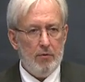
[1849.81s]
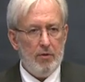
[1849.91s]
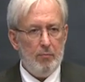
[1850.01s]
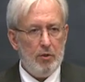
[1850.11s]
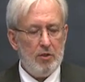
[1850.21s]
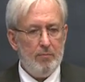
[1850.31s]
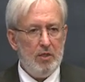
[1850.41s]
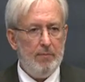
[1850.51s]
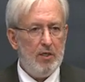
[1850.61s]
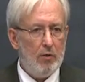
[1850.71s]
the Muslim
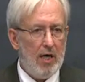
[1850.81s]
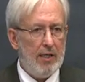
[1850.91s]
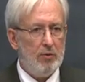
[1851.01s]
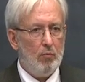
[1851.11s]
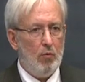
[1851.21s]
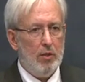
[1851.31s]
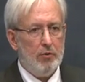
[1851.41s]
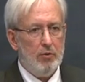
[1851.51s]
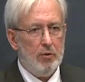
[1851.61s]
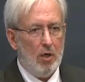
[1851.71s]
Democrats
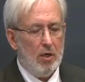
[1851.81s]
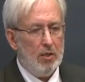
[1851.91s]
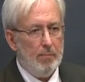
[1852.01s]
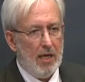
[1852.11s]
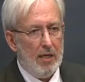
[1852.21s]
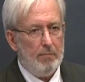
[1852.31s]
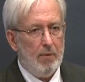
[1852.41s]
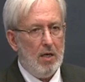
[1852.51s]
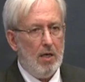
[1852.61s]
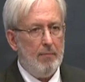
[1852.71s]
want to talk about
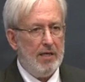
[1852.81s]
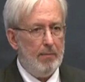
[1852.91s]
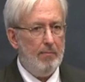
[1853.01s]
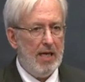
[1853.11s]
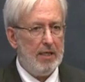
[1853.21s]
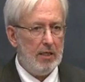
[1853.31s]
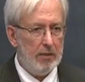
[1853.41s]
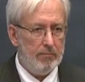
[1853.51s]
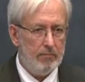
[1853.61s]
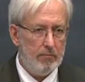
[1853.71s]
Muhammad at Mecca
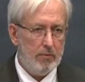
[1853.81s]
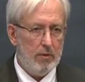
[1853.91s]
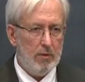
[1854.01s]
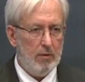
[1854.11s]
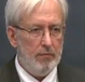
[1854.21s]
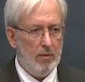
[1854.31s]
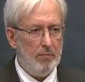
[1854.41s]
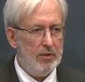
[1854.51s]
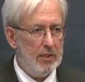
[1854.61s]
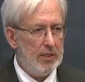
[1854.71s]

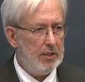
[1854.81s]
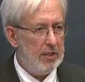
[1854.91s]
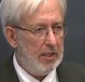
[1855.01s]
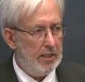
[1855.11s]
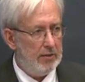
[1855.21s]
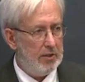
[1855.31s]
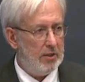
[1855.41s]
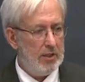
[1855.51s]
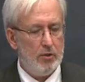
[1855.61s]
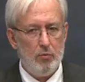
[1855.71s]
from 610 to
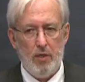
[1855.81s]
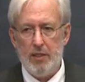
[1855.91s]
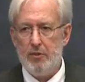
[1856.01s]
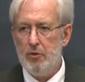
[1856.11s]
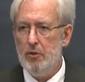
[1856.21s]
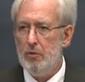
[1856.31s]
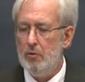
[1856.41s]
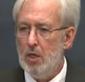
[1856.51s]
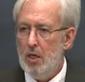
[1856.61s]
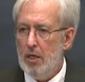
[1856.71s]

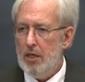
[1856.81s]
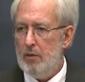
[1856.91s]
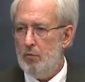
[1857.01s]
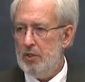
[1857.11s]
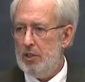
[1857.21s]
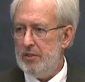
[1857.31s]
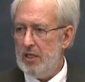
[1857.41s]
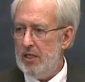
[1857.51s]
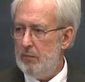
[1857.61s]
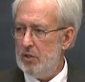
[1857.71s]
622, in which he
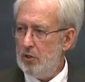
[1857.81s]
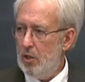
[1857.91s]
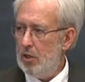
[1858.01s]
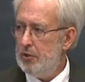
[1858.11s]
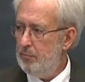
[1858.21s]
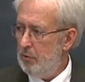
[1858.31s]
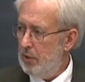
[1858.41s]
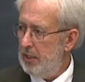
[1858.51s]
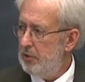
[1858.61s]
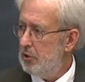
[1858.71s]
said he was called to
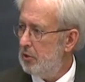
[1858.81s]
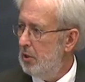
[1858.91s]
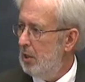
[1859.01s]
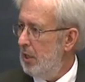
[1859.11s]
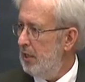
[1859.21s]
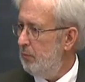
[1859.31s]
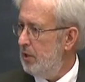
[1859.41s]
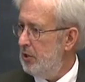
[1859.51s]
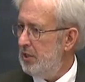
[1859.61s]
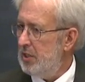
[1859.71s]
preach and in
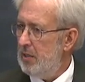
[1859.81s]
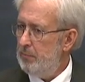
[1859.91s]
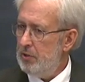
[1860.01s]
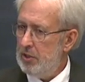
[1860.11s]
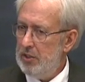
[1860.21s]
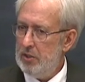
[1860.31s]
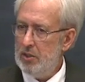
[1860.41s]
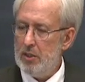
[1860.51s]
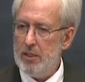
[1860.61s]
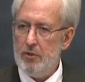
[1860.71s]
which he said
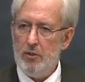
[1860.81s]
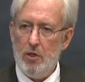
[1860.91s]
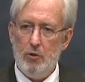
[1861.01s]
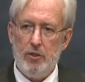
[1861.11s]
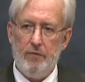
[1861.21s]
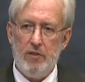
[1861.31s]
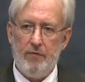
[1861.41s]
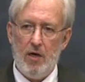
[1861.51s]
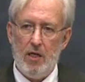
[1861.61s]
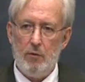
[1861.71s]
persistently to those of his
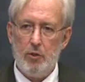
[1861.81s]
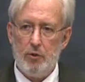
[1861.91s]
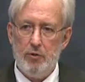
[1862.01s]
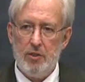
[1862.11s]
followers who